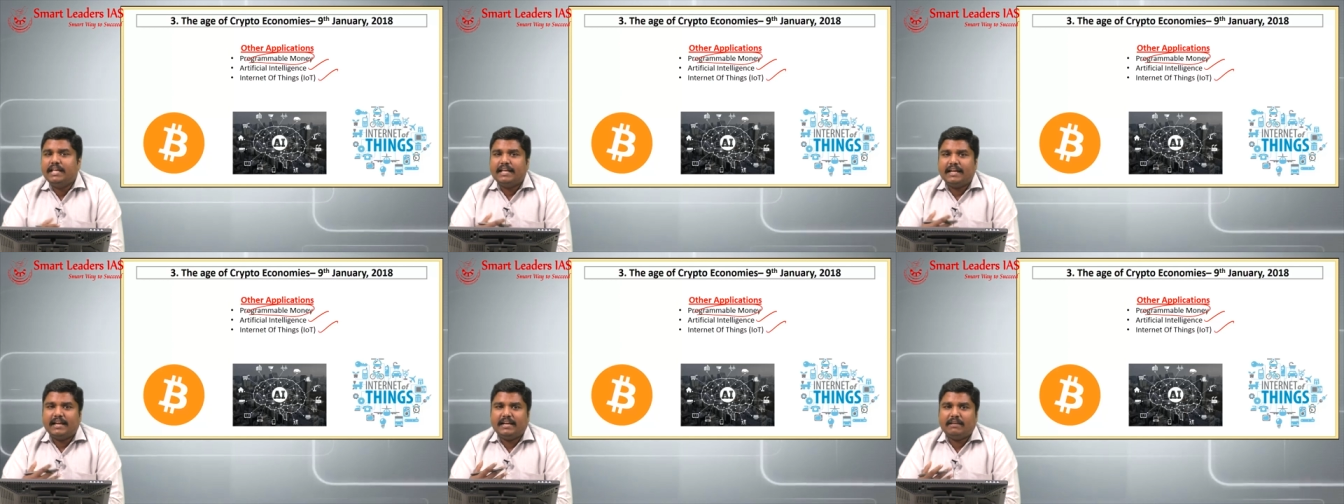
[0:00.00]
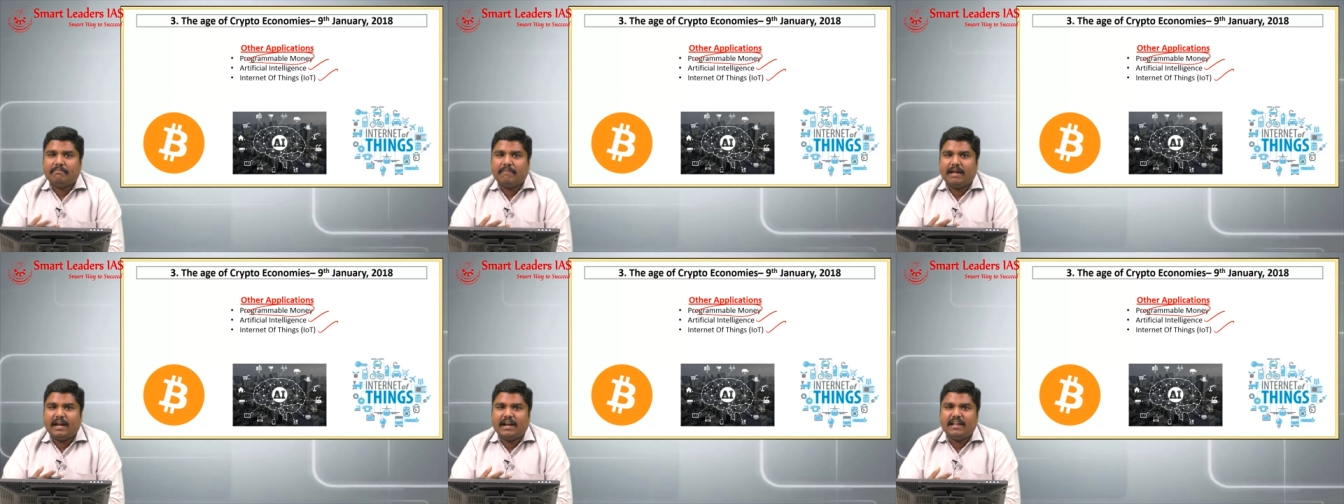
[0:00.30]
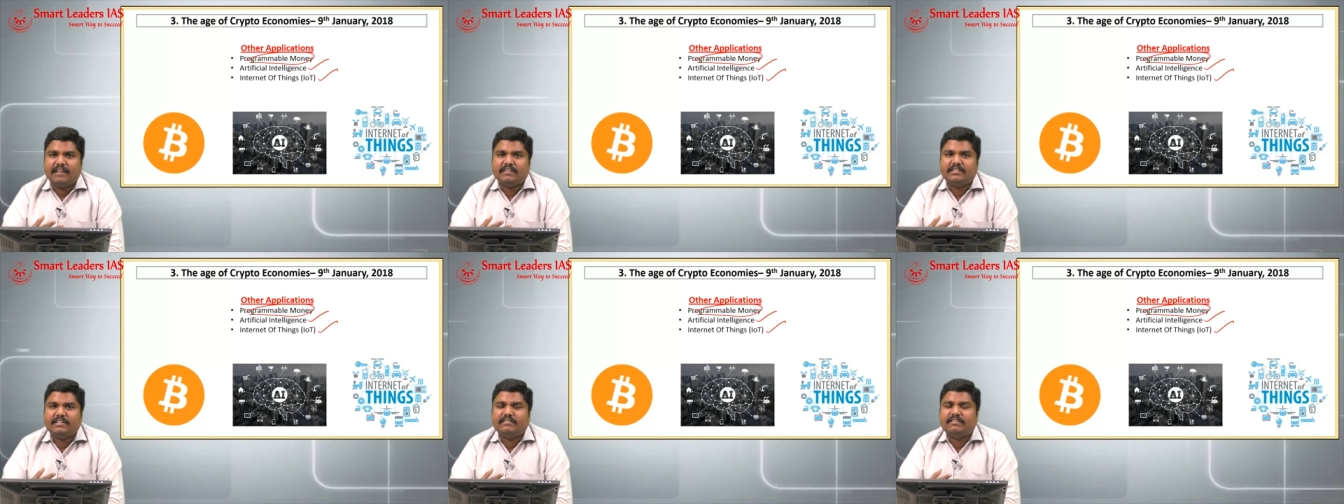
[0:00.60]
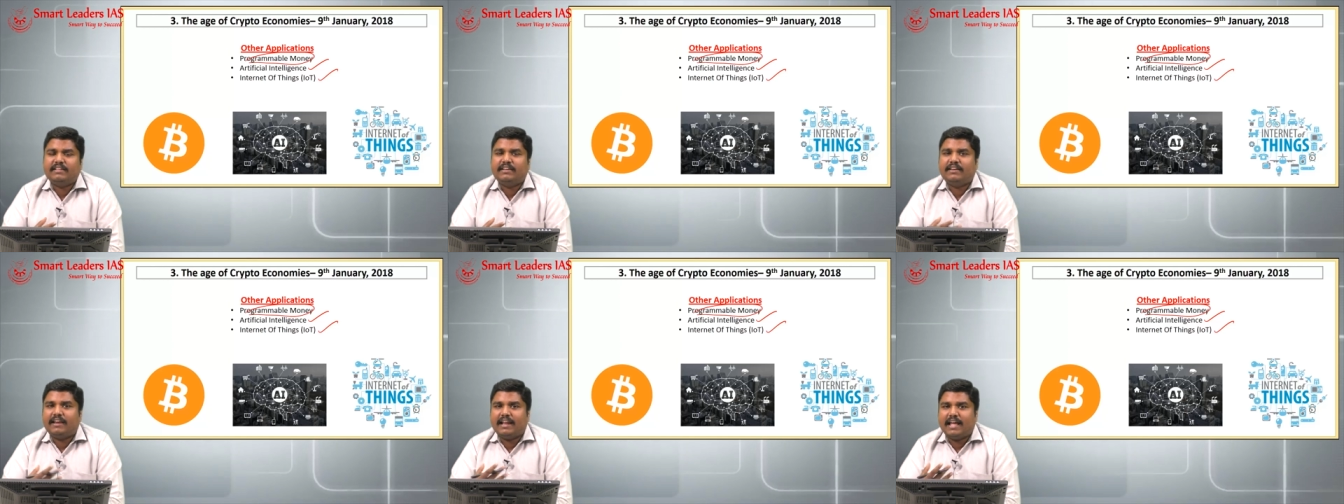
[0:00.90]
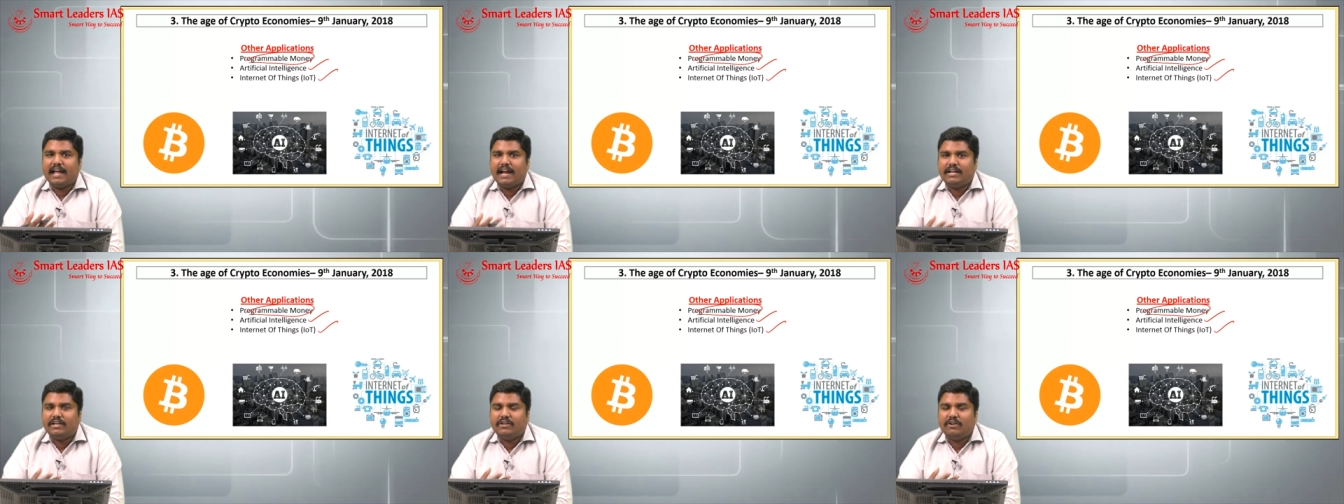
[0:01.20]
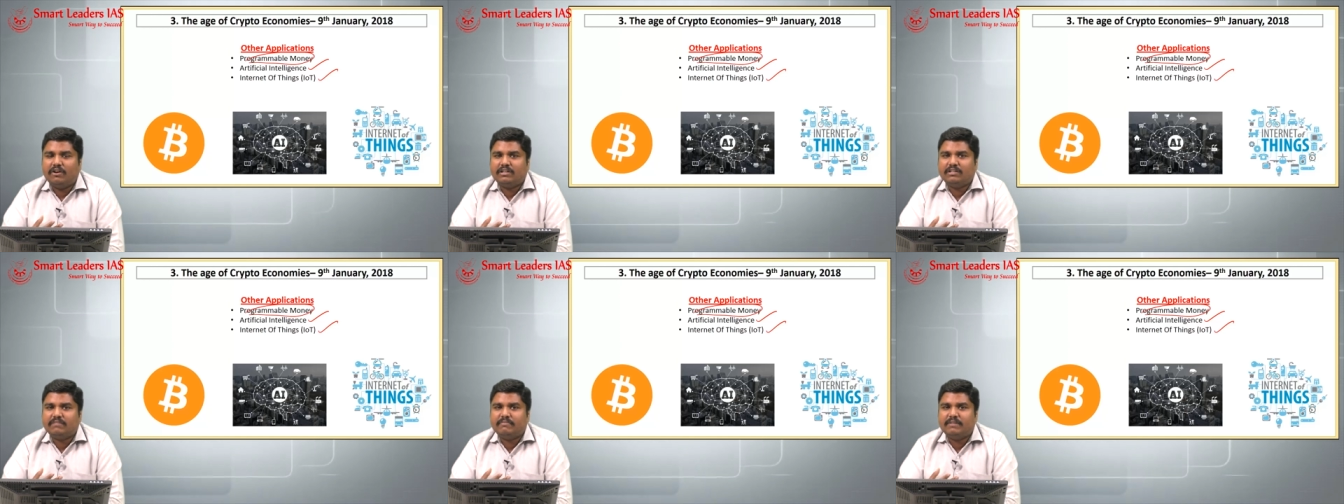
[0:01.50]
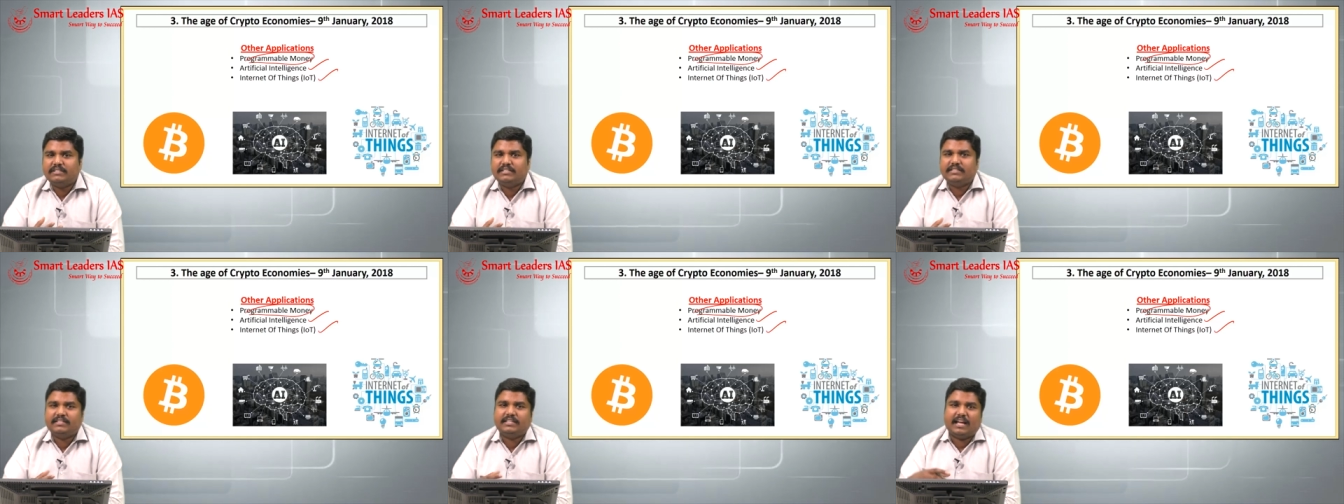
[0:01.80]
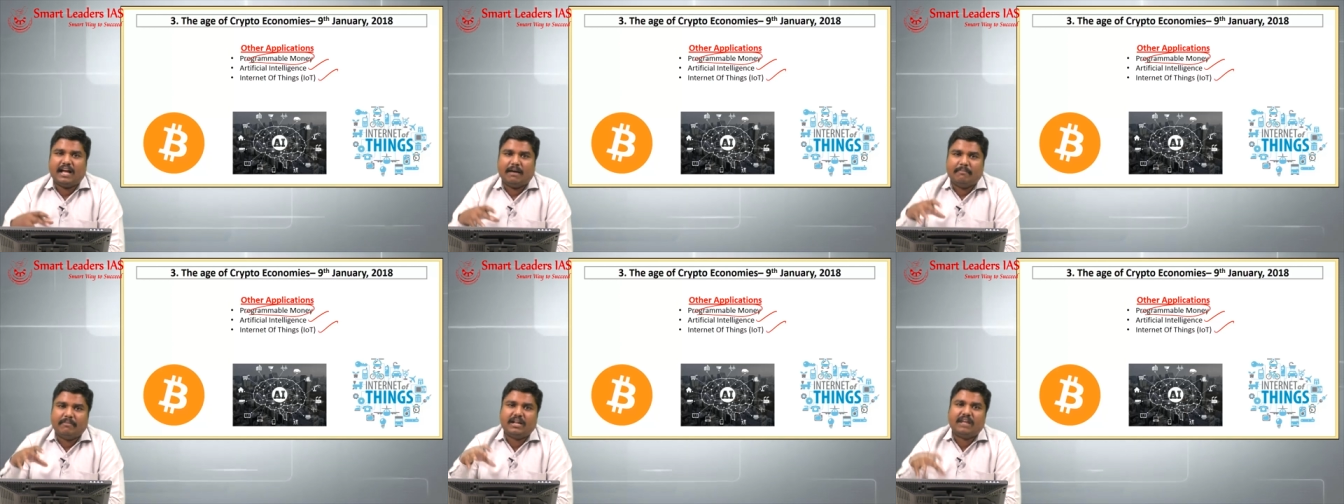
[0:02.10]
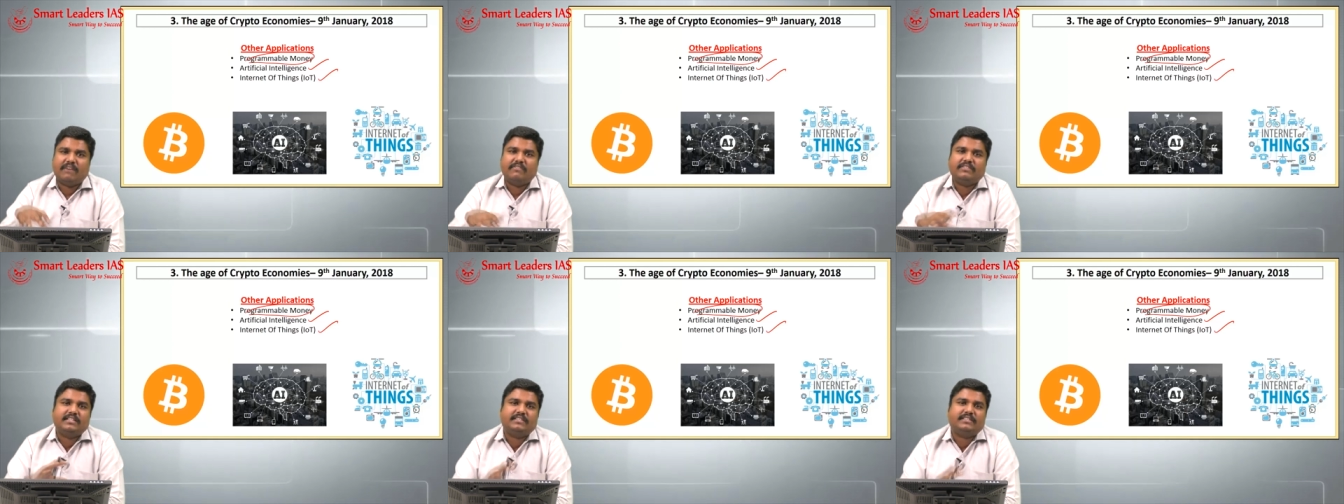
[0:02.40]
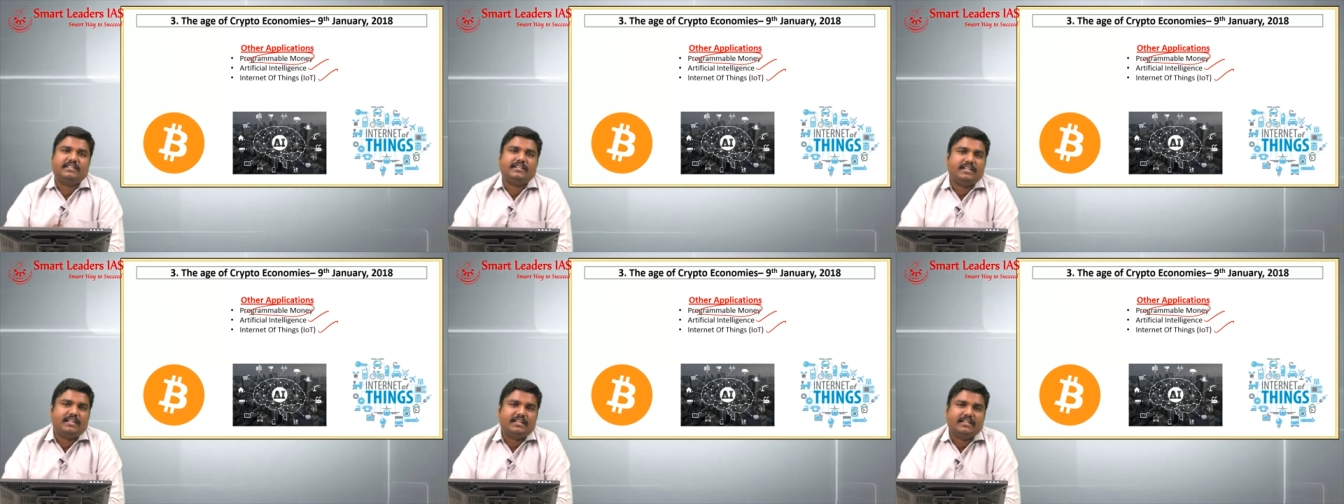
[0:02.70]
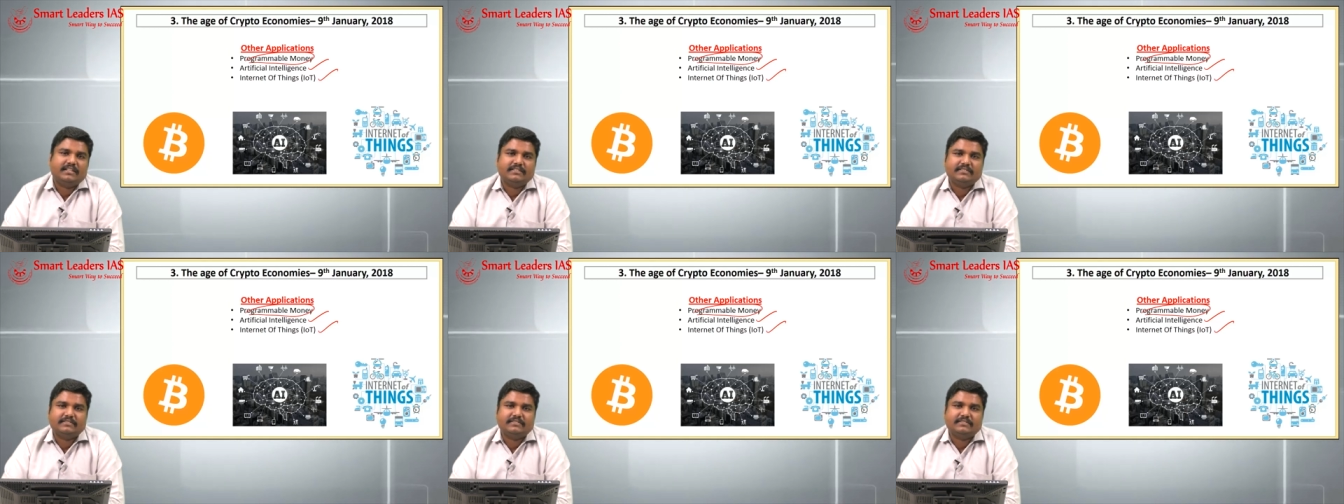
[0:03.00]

in managing the land documents in the Amaravati city.